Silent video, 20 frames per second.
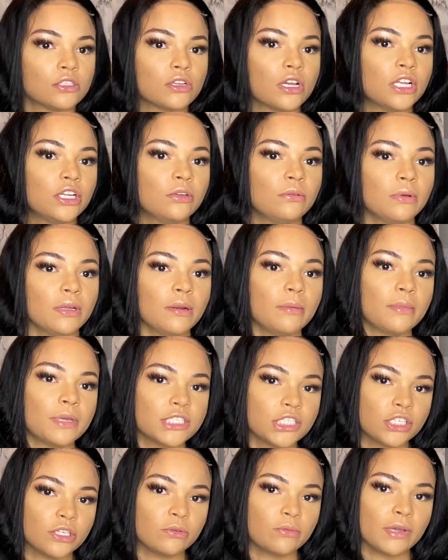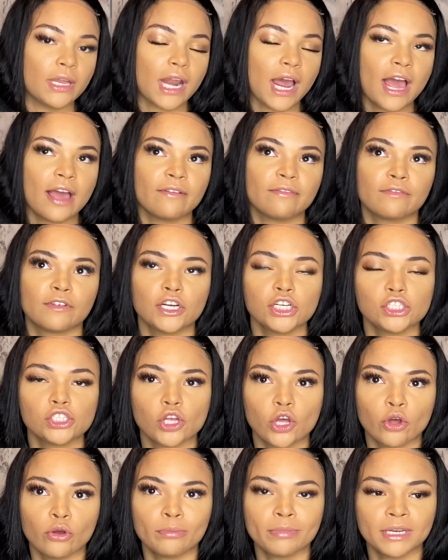I do want to mention, when I first
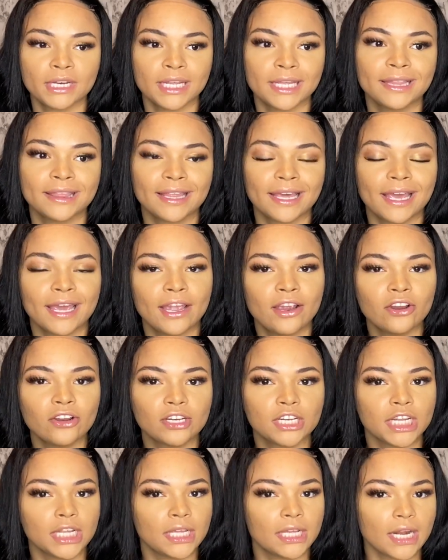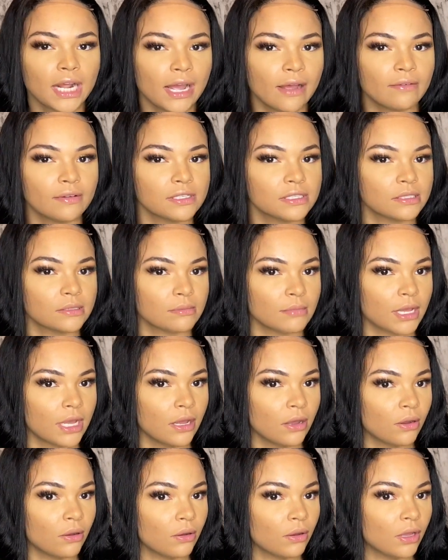opened it, the hair did have a
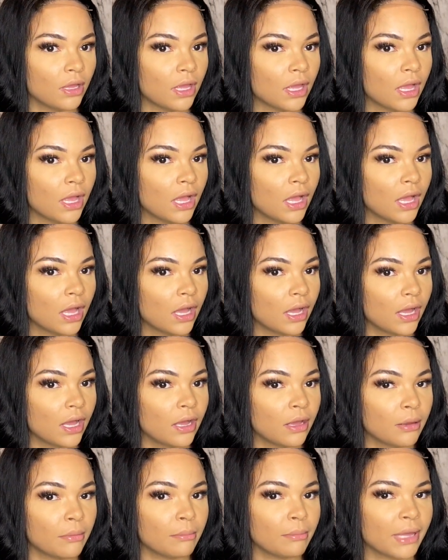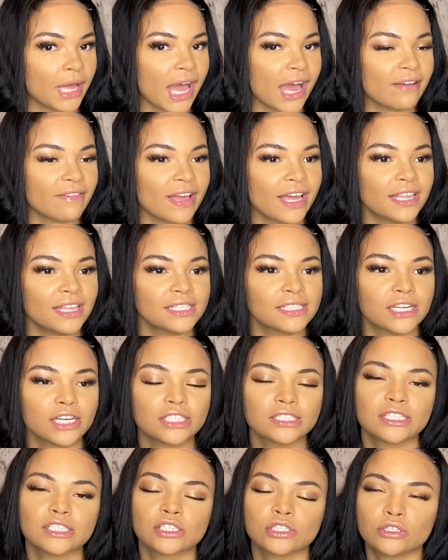smell. But I've had this hair
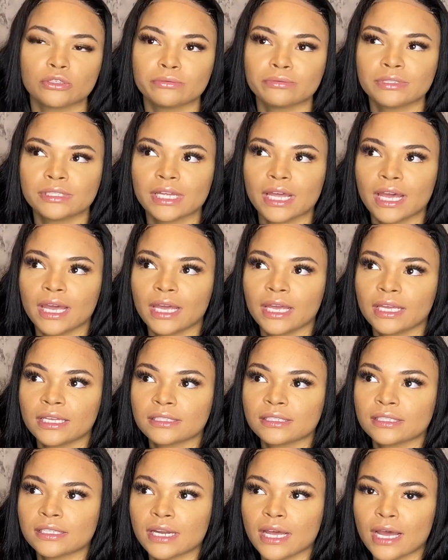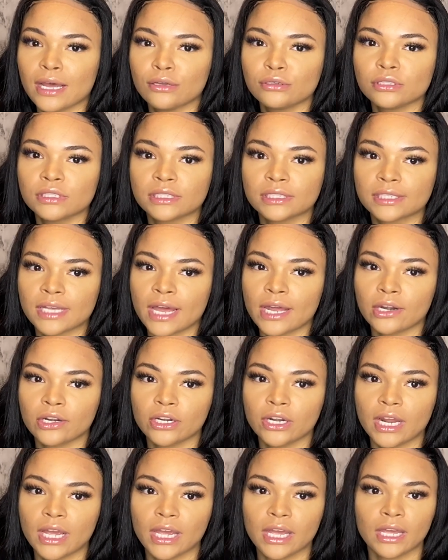since Tuesday. It's now
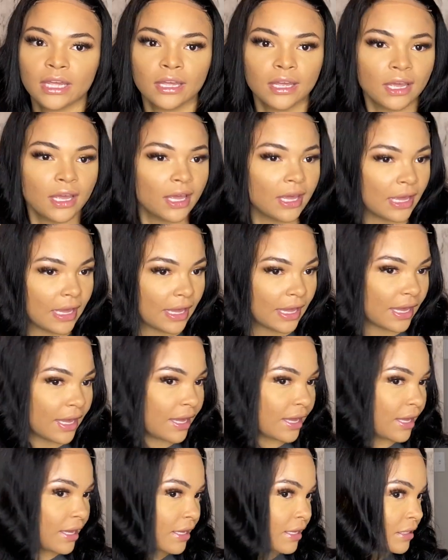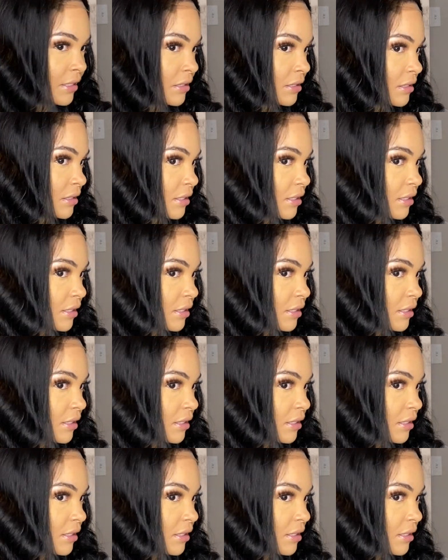Saturday, and